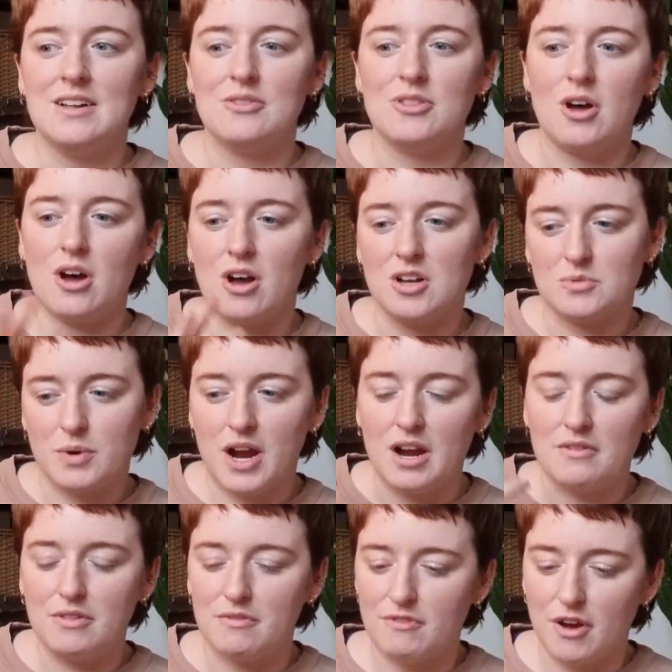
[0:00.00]
the
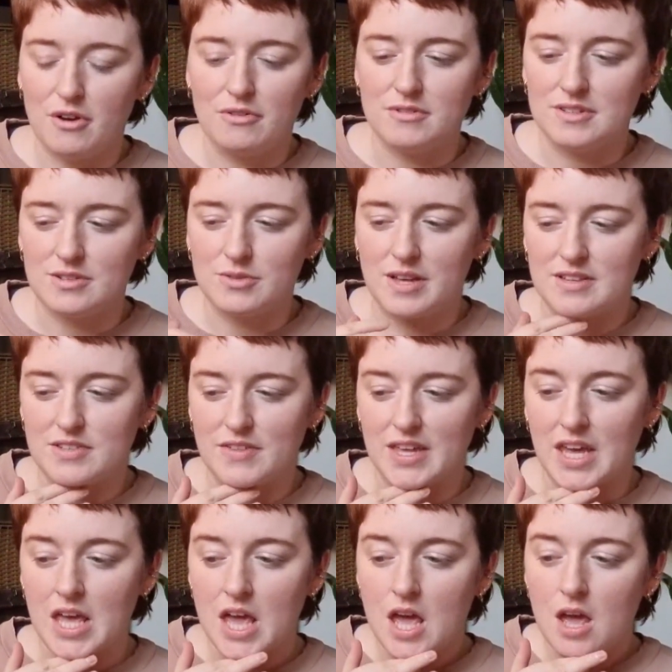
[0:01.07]
hardware, the phones, and all that sort of
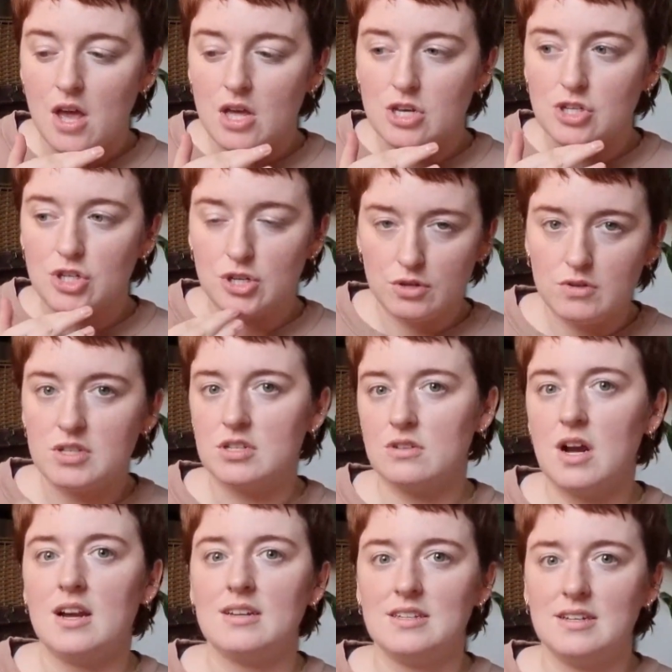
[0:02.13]
thing to
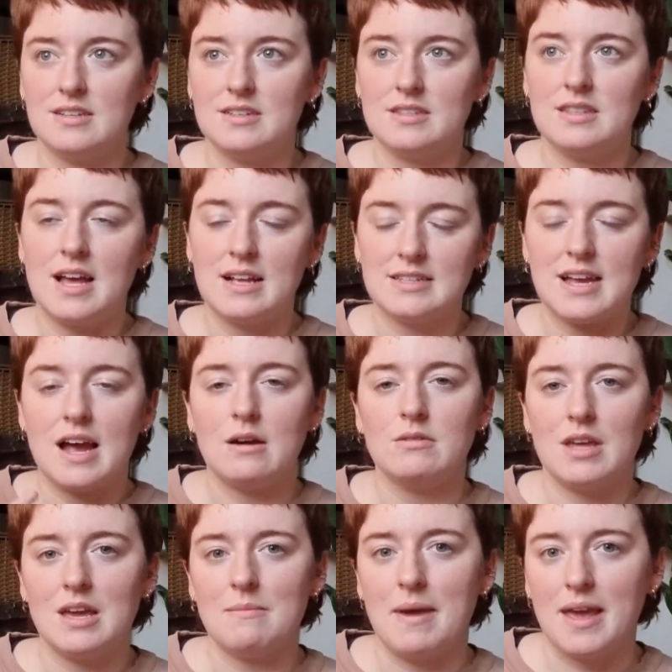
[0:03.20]
distract us. That's how
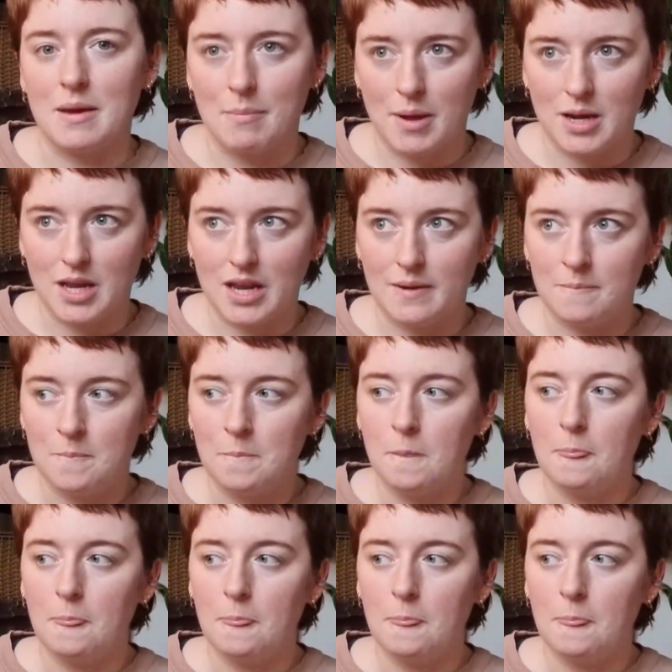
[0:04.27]
they make money.